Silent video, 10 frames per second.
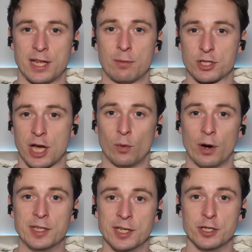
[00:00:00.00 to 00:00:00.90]
That was kind of
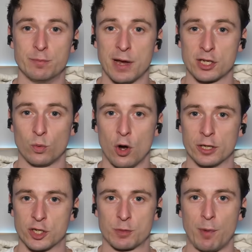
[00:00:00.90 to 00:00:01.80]
where he did his best
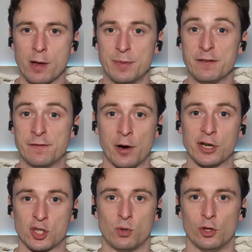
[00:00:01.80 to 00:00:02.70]
work, despite being
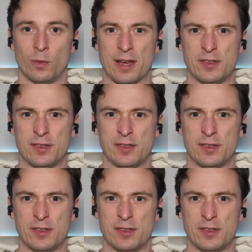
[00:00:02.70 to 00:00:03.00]
very tall the way.